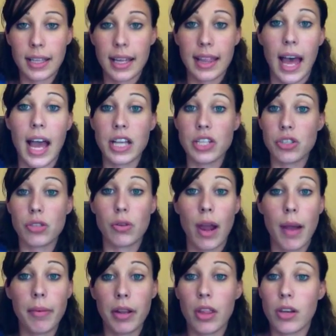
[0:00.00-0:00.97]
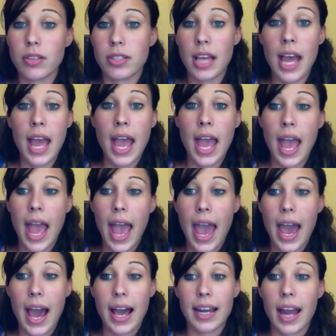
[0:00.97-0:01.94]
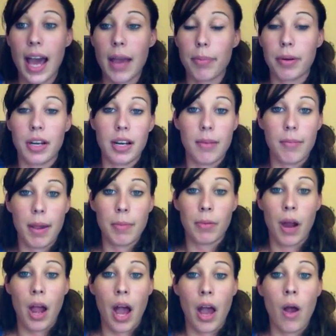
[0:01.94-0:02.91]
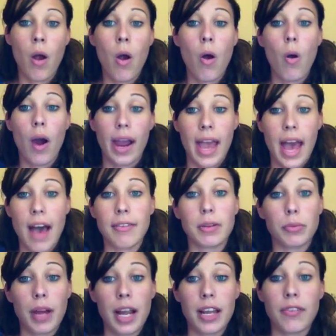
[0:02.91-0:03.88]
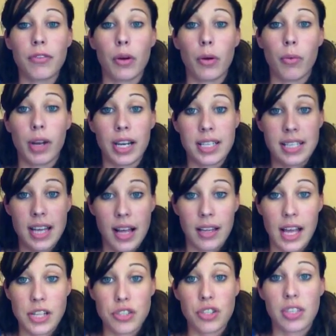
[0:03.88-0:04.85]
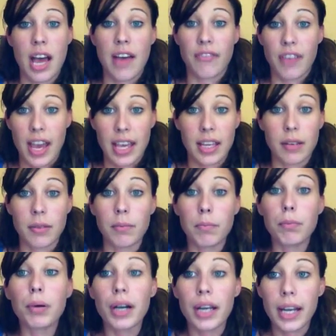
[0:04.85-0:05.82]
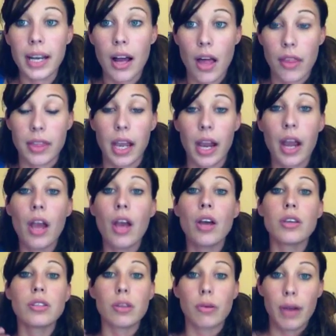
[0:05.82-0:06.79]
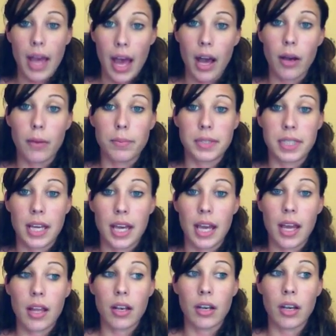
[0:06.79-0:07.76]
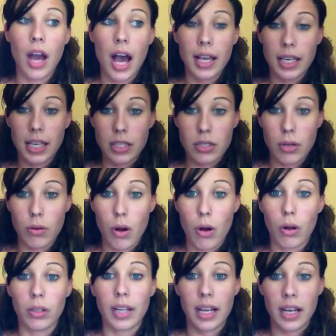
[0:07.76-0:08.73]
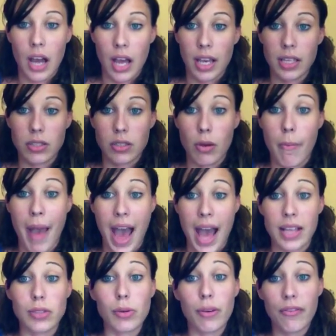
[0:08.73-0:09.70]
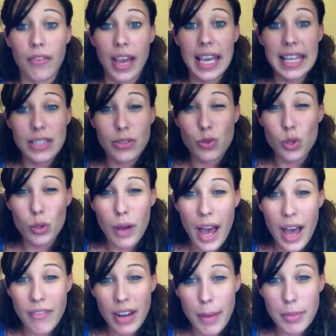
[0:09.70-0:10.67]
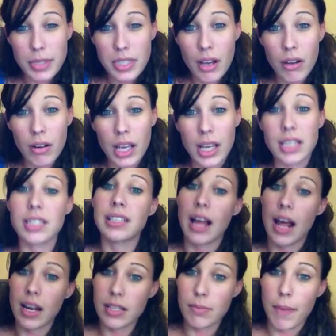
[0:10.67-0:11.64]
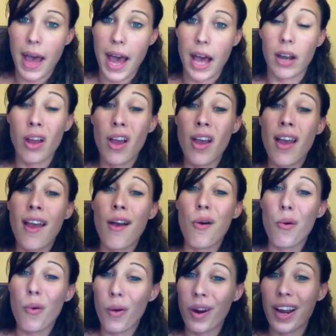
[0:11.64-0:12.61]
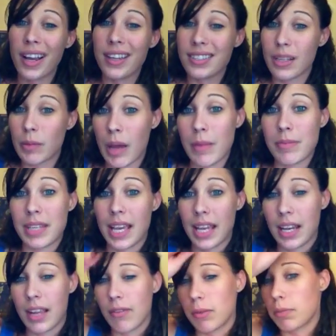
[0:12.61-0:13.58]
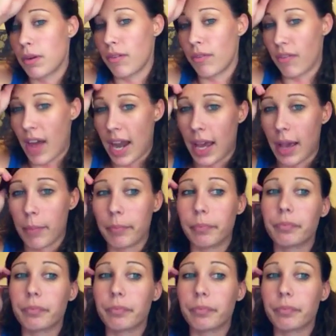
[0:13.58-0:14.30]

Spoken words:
like that, I just grab one of those and I put it in my bra, or I have it ready for when Adele latches off, I can put it on there. So it helps it not get so cold and not get so bad. So if I do have an episode, it's not as bad, or sometimes I can even prevent it.